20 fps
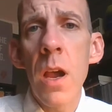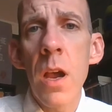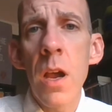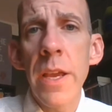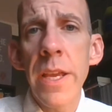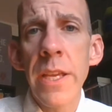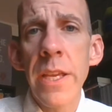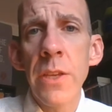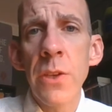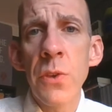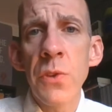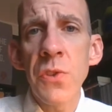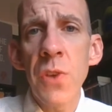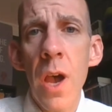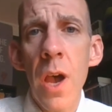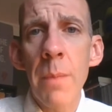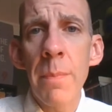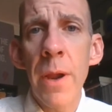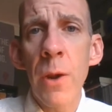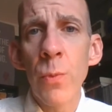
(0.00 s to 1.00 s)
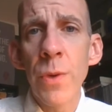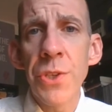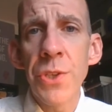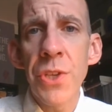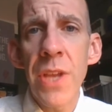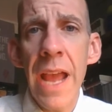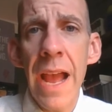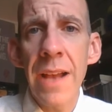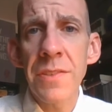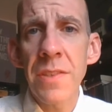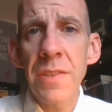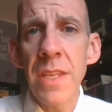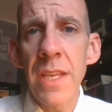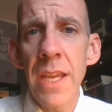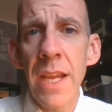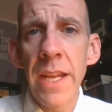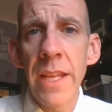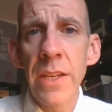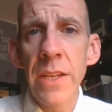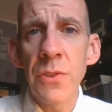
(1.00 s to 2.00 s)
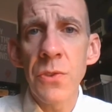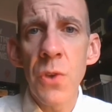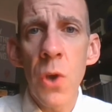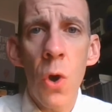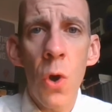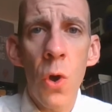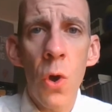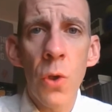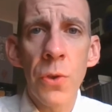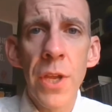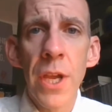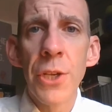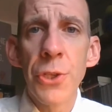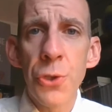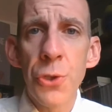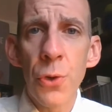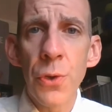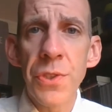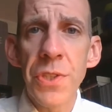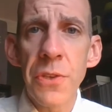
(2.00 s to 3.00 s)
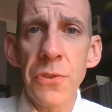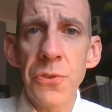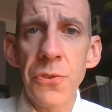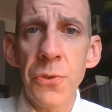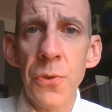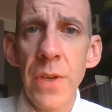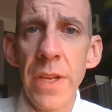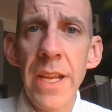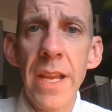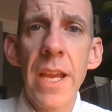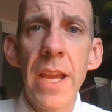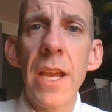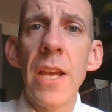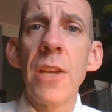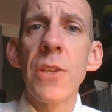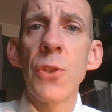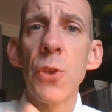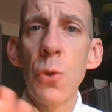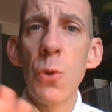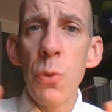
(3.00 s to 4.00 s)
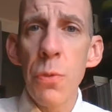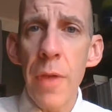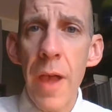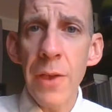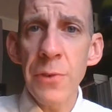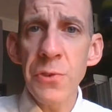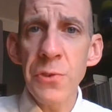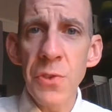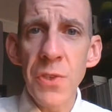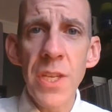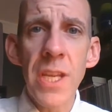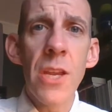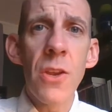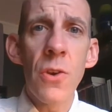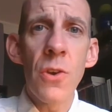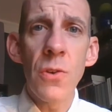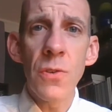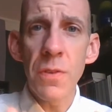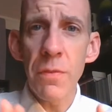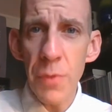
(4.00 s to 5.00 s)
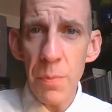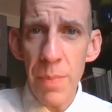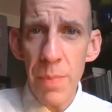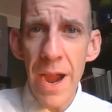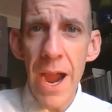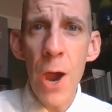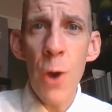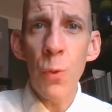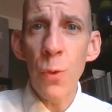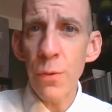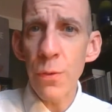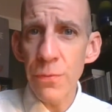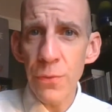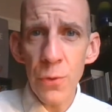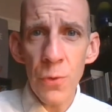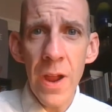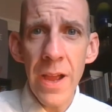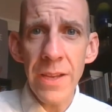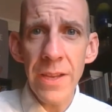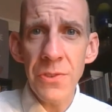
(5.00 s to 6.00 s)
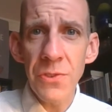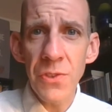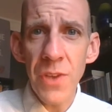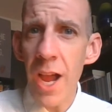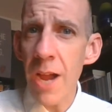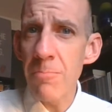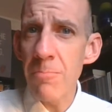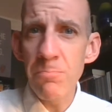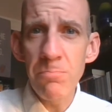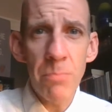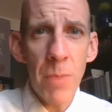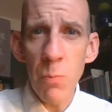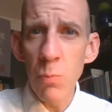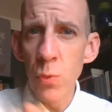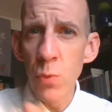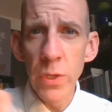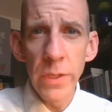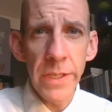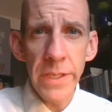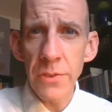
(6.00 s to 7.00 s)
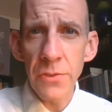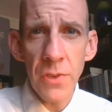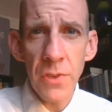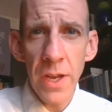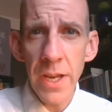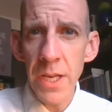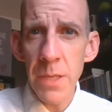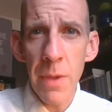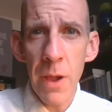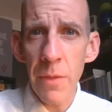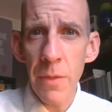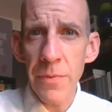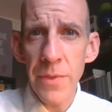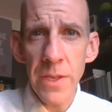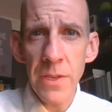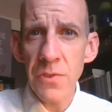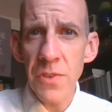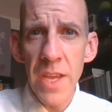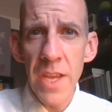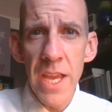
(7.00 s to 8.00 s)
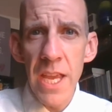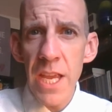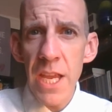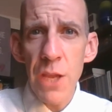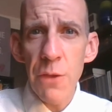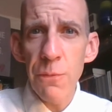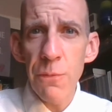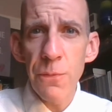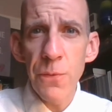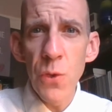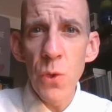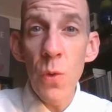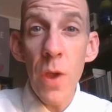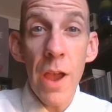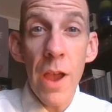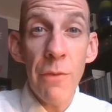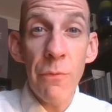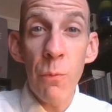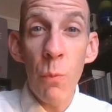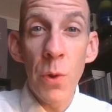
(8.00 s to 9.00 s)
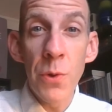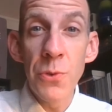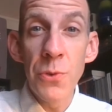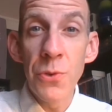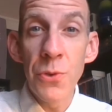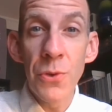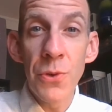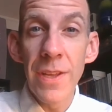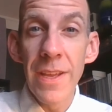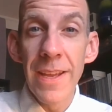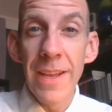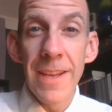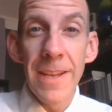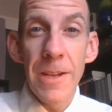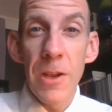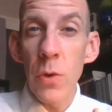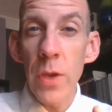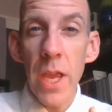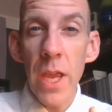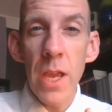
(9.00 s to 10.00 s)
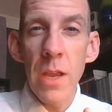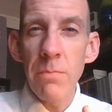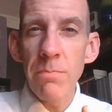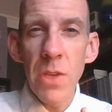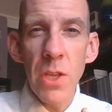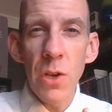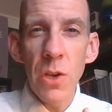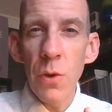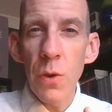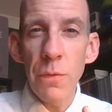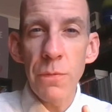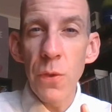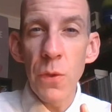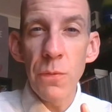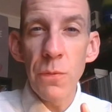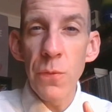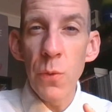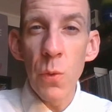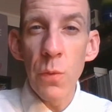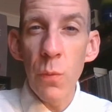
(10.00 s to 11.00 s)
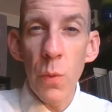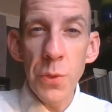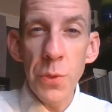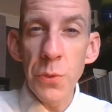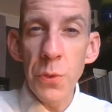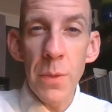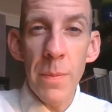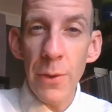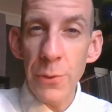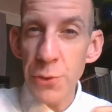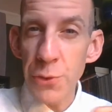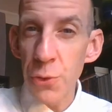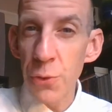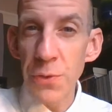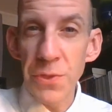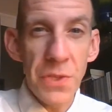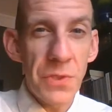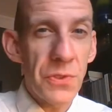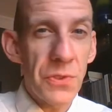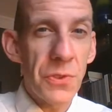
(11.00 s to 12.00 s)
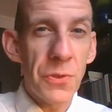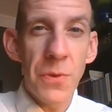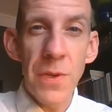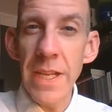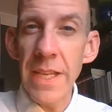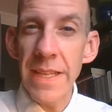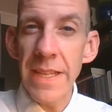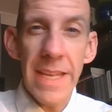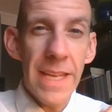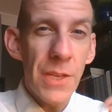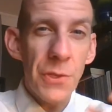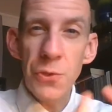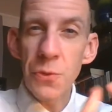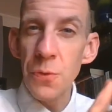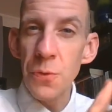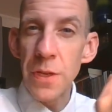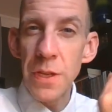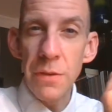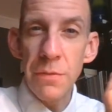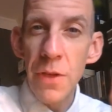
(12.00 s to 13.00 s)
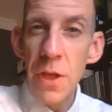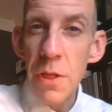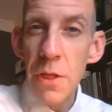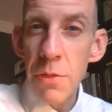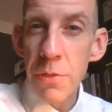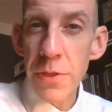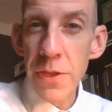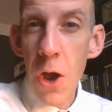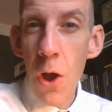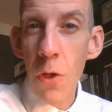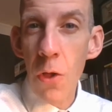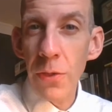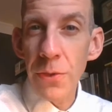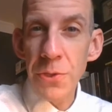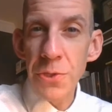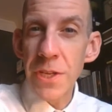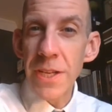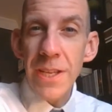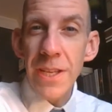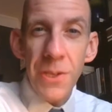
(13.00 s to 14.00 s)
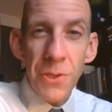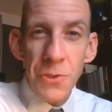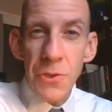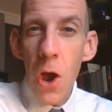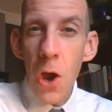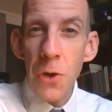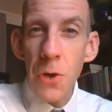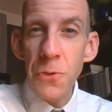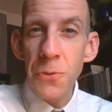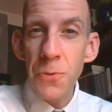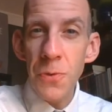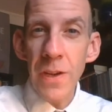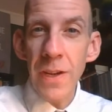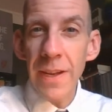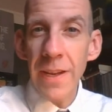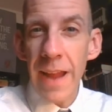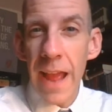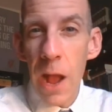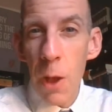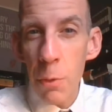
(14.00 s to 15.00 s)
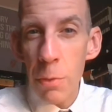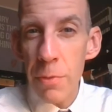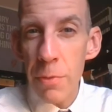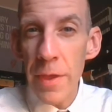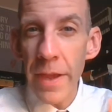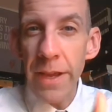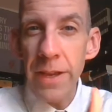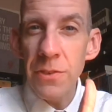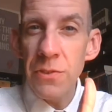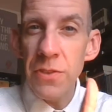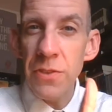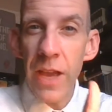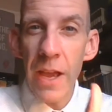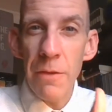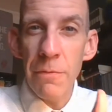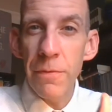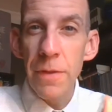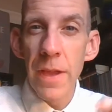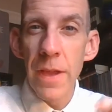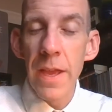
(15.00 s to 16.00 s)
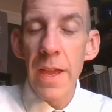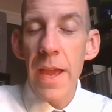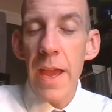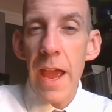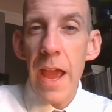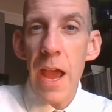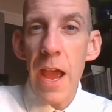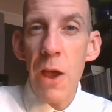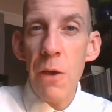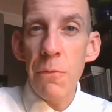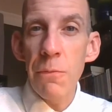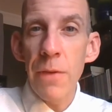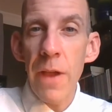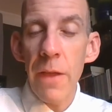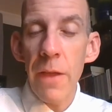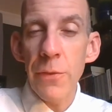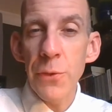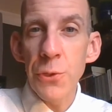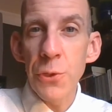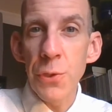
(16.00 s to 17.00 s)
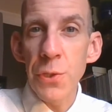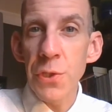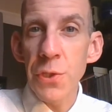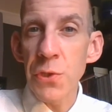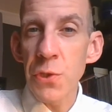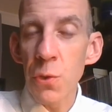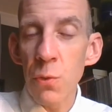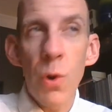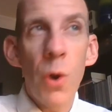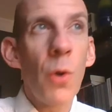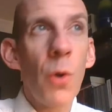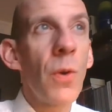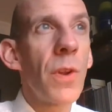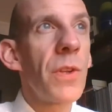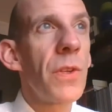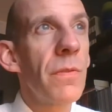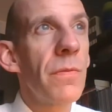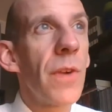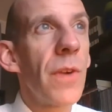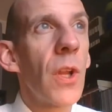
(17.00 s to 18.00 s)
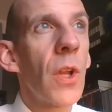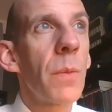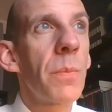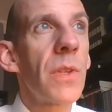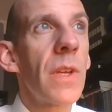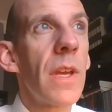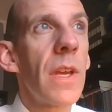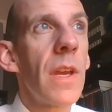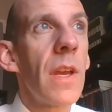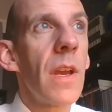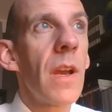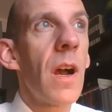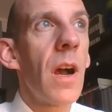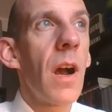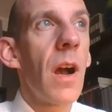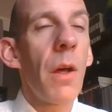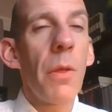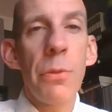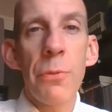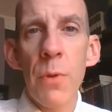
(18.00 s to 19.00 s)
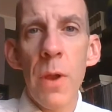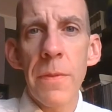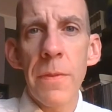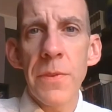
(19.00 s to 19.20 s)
is taught by Rich Caskey, and it is called Church History 2,000 Years of the Power of Christ. I'm really excited about this. If you have wondered, okay, if you have wondered about church history and the history of theology and doctrine and how things how the church has grown and developed throughout the